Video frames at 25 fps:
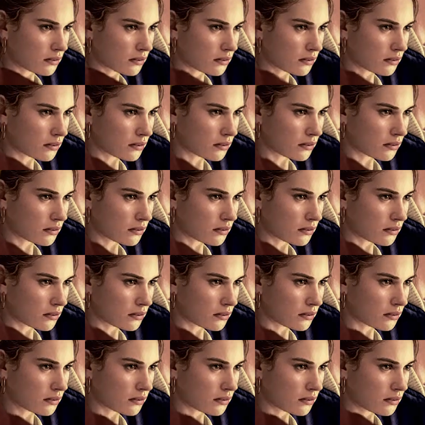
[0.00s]

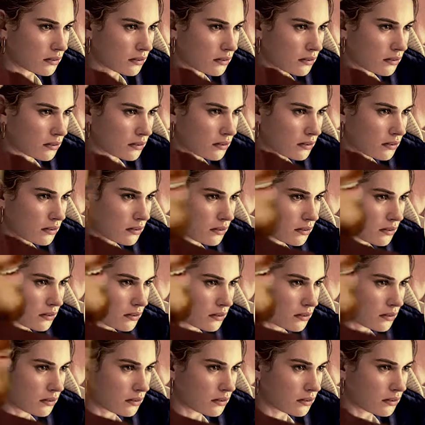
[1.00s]

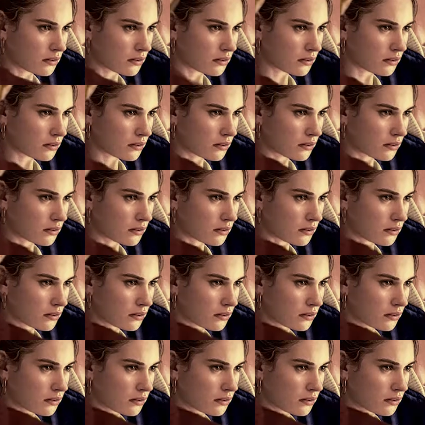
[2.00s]

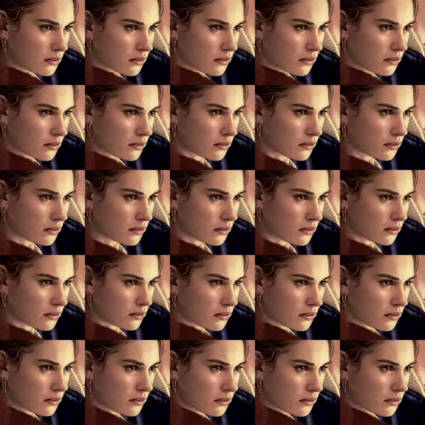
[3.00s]

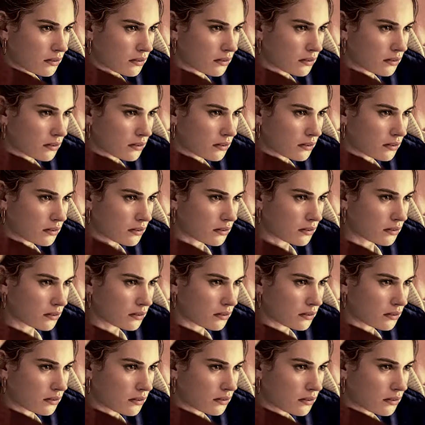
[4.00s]

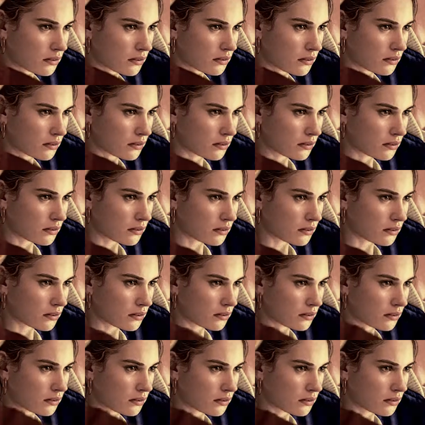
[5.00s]

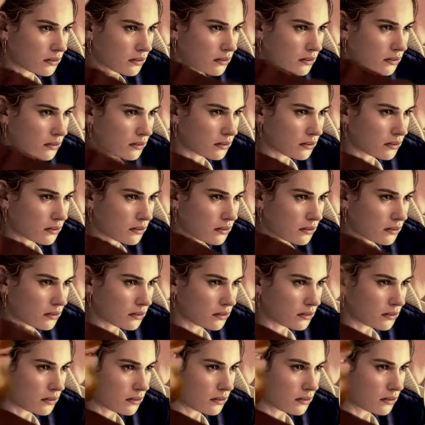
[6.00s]

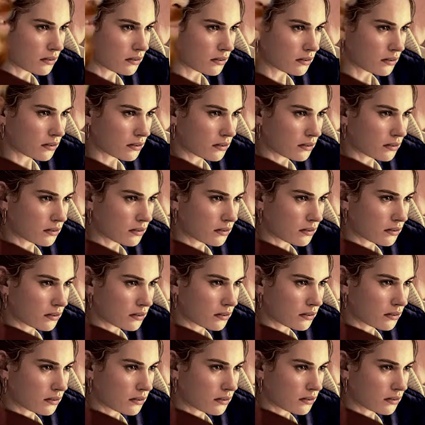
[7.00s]
(not speaking)